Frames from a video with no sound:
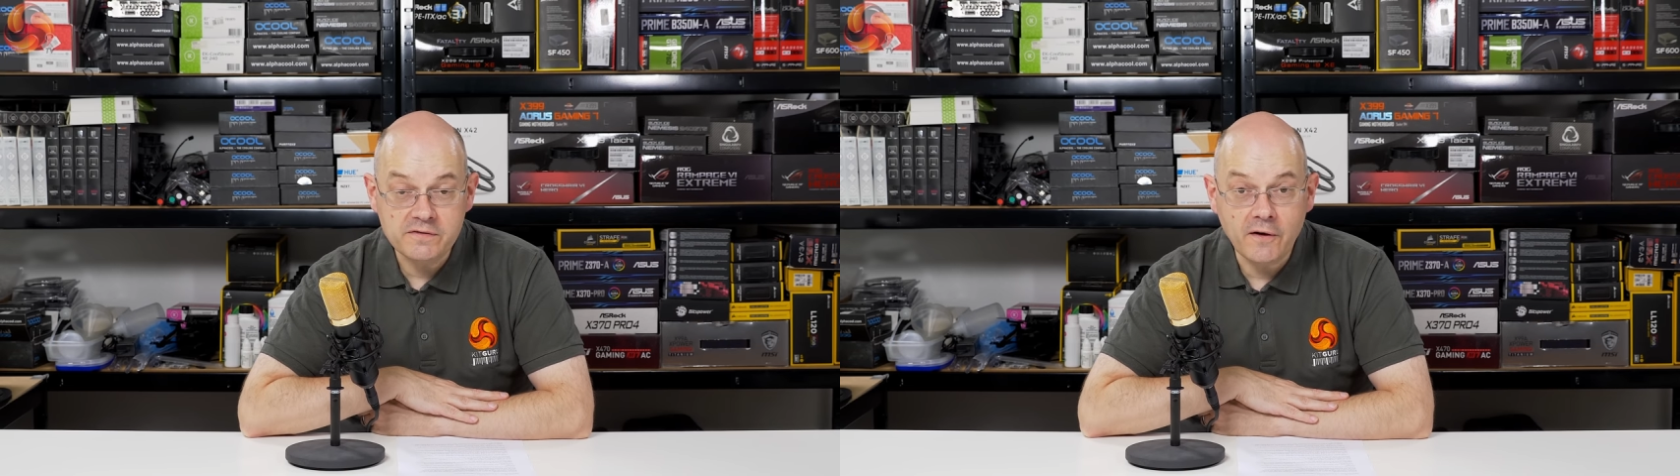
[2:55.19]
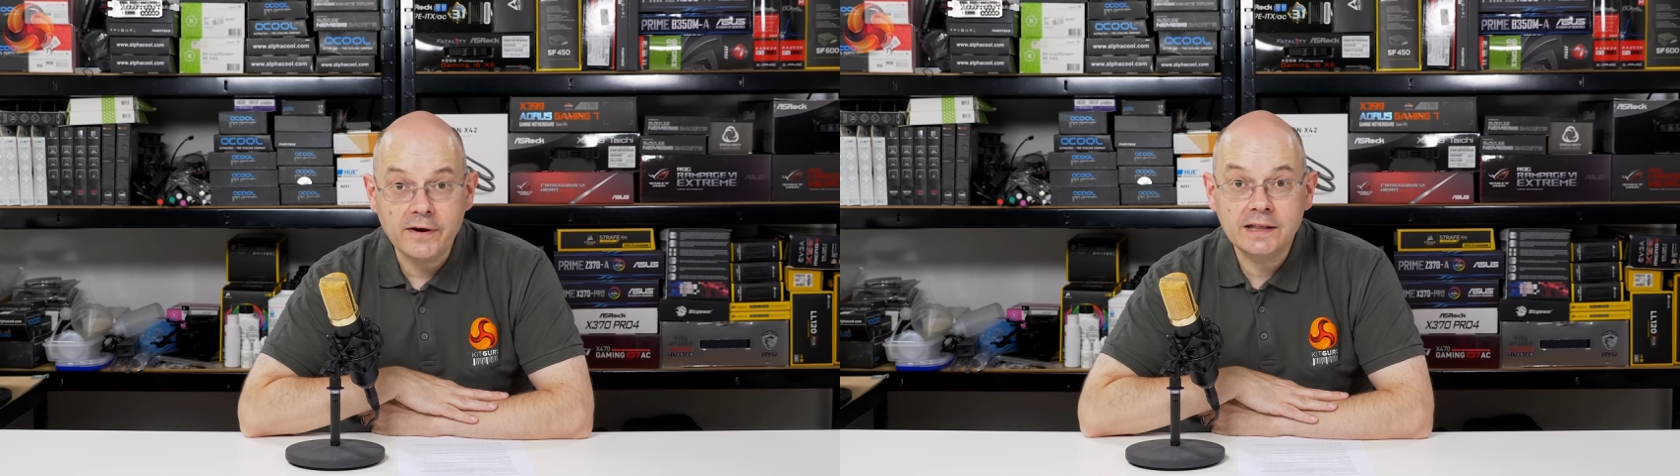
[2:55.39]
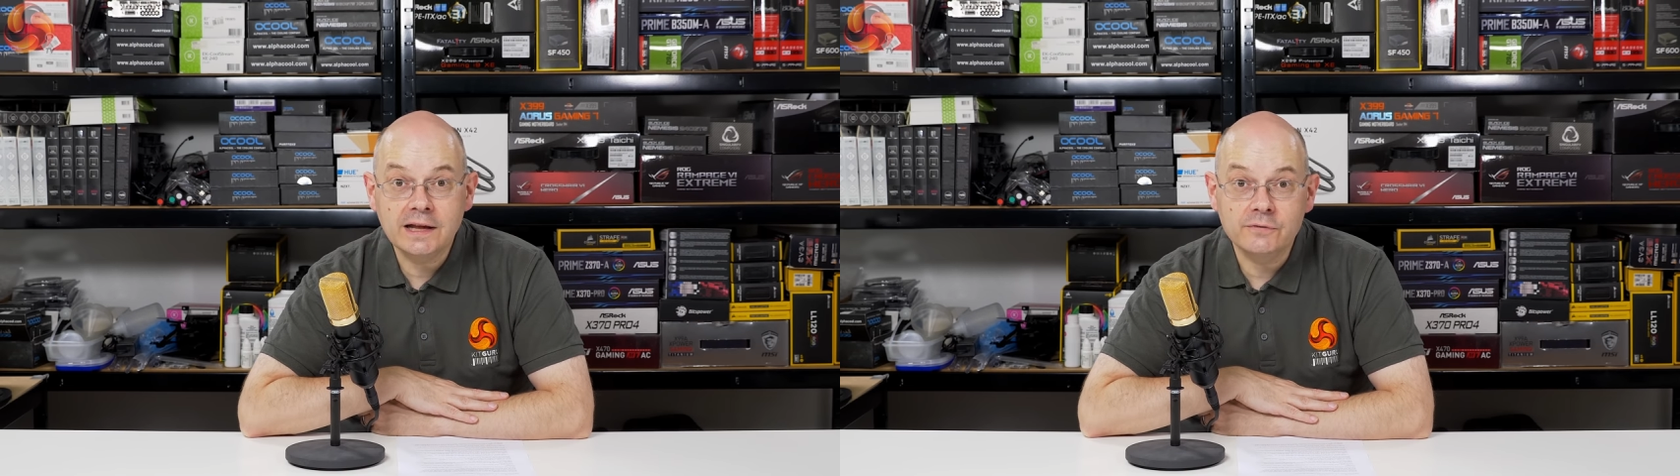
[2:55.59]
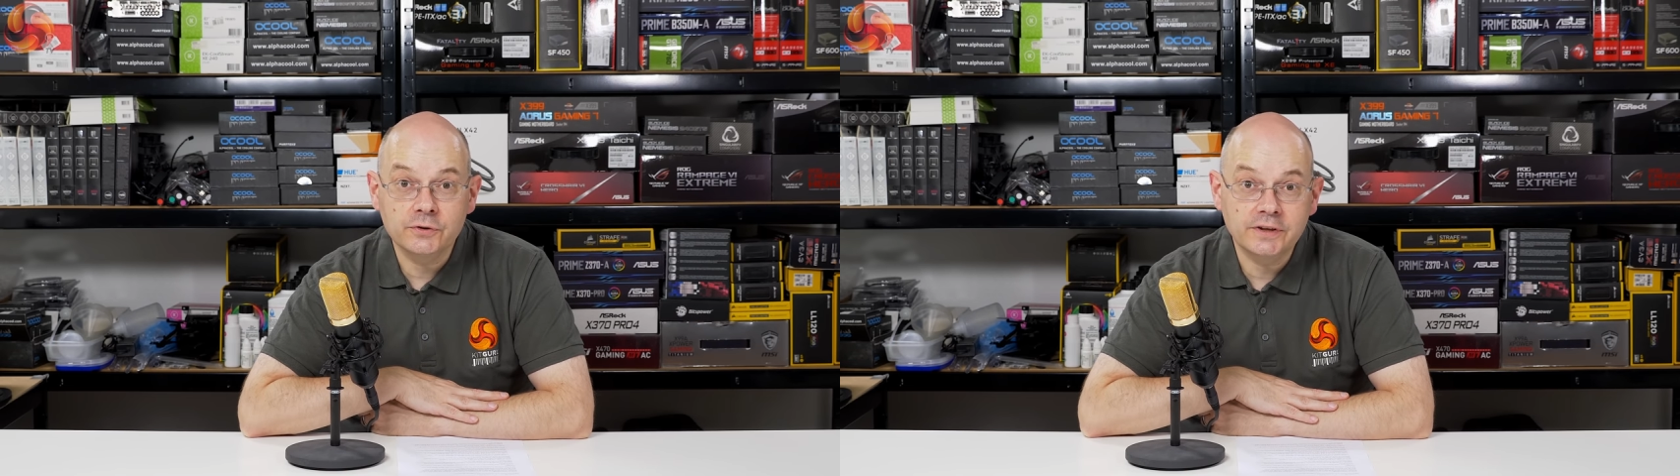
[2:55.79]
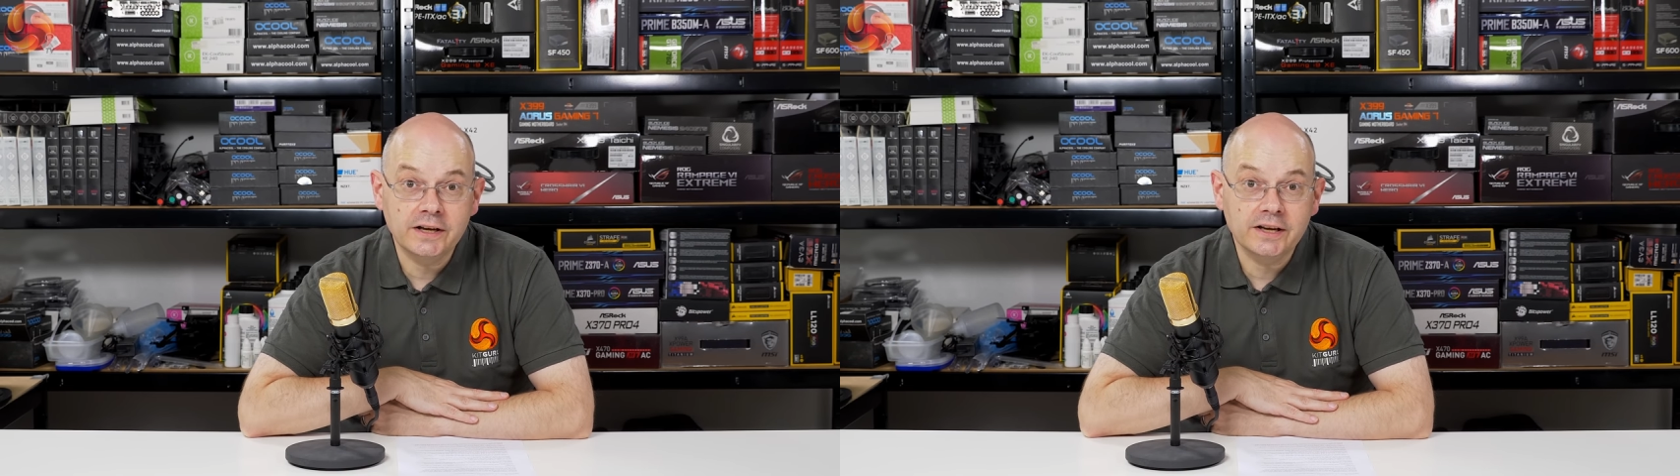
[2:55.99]
very clever
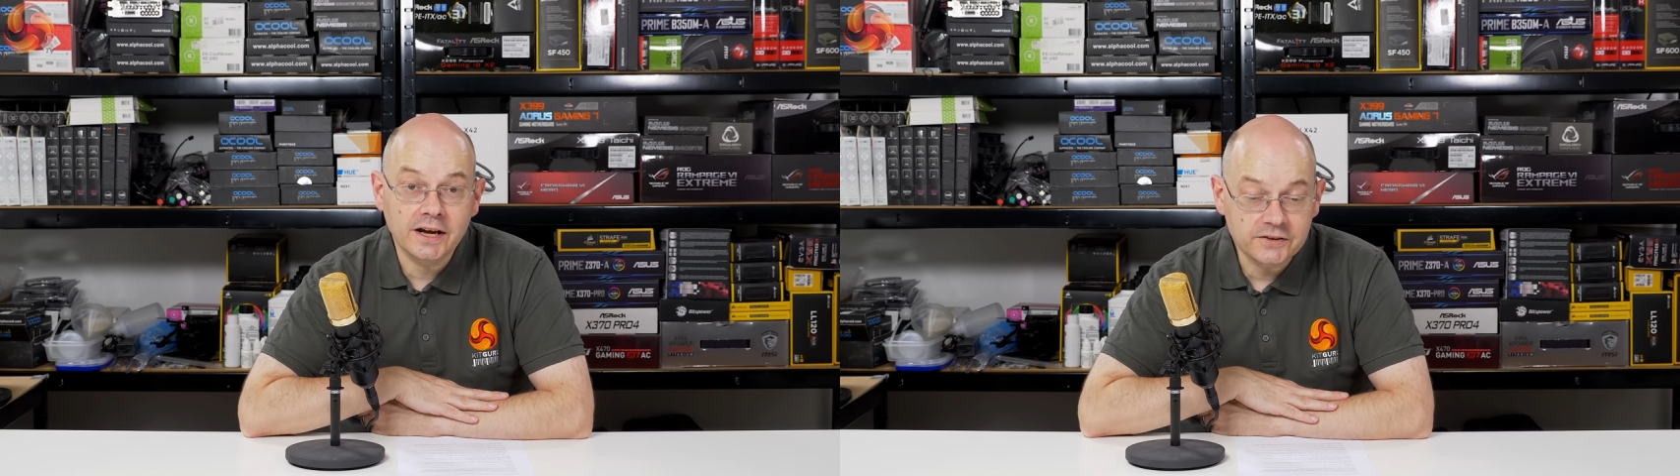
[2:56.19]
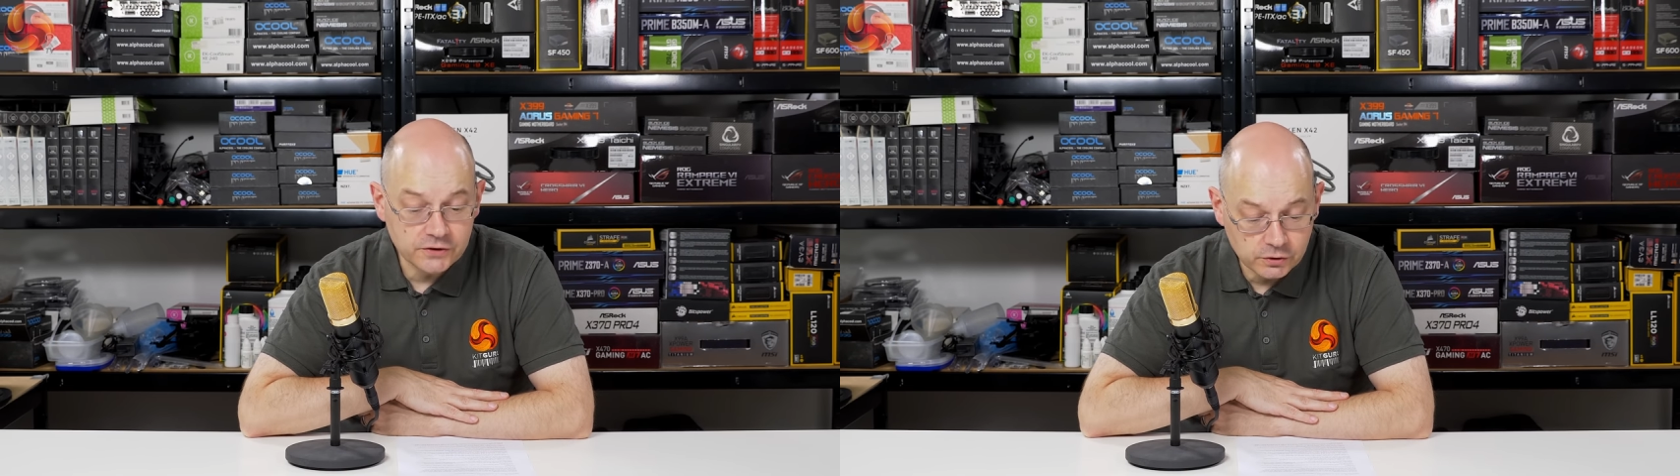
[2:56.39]
and dedicated,